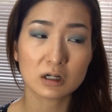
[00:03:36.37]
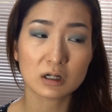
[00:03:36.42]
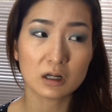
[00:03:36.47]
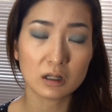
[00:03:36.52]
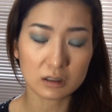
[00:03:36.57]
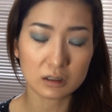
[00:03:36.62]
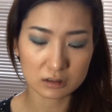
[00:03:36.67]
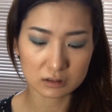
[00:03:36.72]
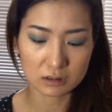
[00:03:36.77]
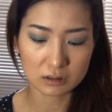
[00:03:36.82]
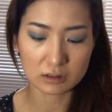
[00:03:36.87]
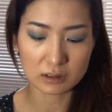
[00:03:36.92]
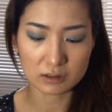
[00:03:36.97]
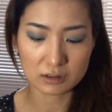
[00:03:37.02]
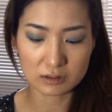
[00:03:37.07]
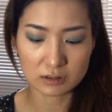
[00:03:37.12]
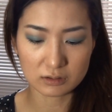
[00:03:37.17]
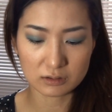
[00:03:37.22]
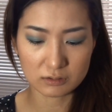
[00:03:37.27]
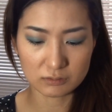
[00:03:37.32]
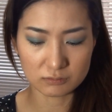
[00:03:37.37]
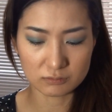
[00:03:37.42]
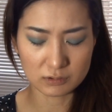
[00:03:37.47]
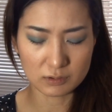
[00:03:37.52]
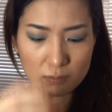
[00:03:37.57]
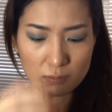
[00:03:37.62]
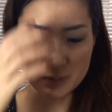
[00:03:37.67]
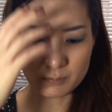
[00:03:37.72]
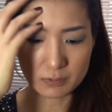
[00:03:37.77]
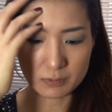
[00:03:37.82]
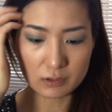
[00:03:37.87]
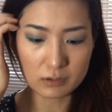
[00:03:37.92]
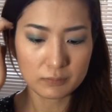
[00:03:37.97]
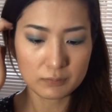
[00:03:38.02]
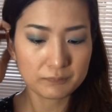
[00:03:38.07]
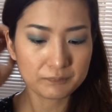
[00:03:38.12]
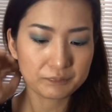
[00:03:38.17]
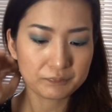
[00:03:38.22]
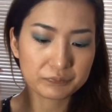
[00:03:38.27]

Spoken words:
color, I remember.